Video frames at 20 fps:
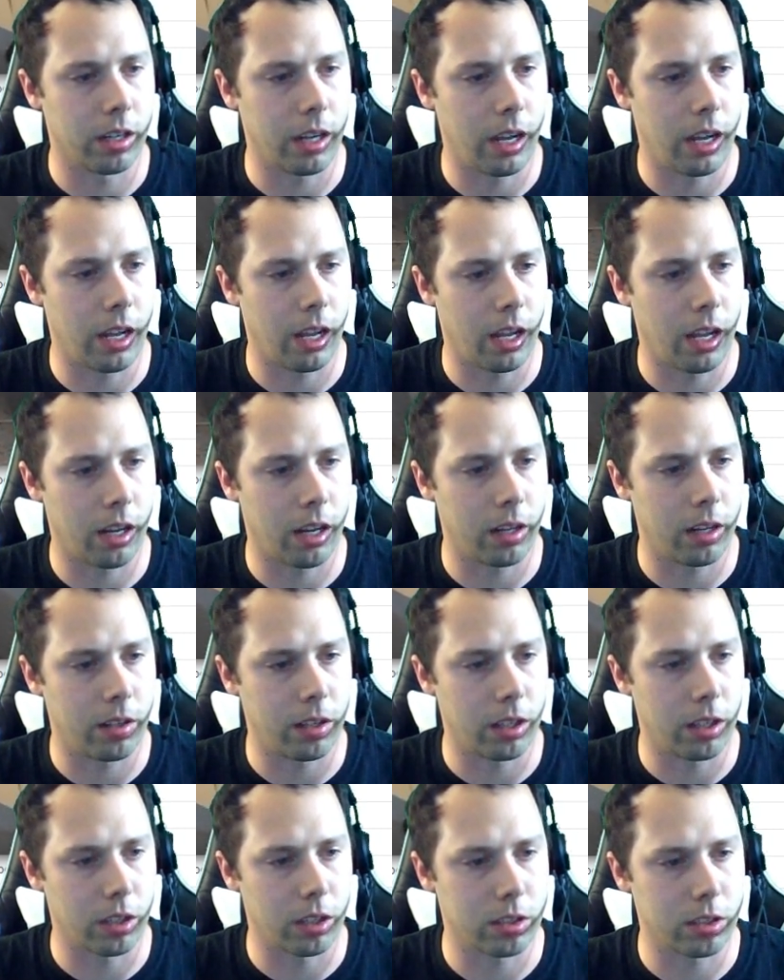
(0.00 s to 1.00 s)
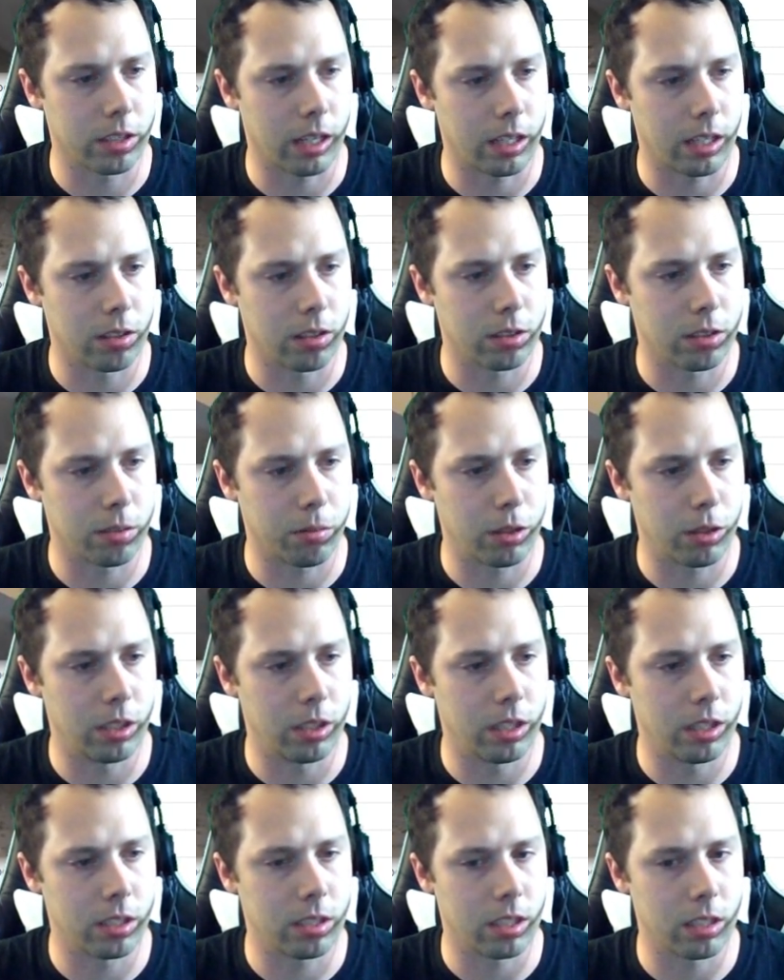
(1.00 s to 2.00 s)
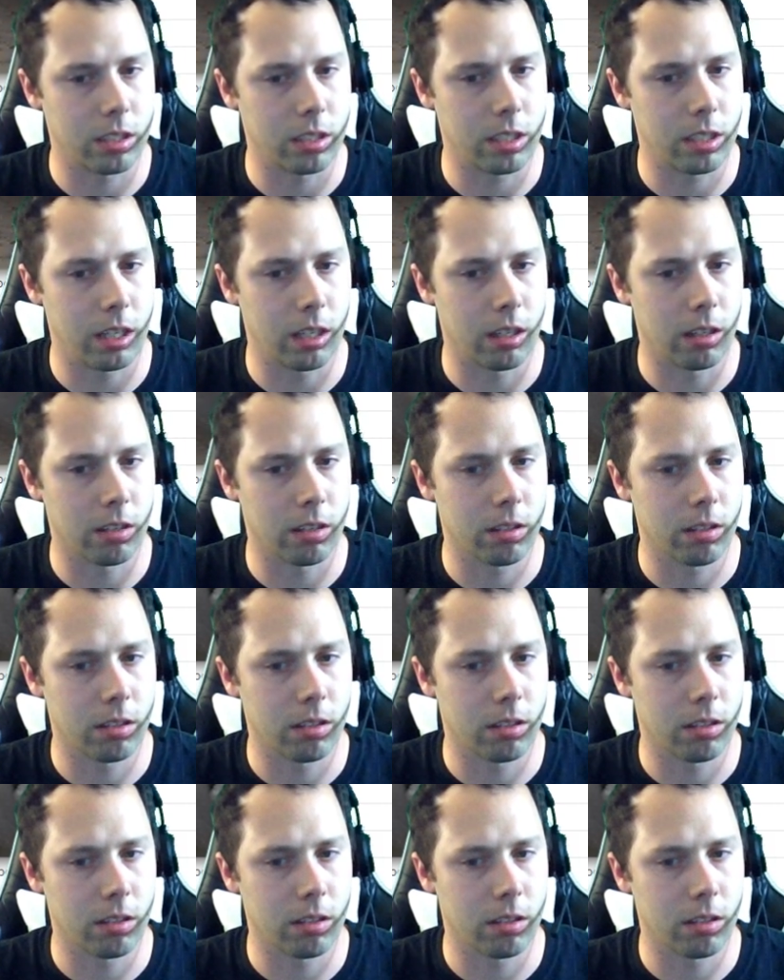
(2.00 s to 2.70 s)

and it looks like there's some good distance here.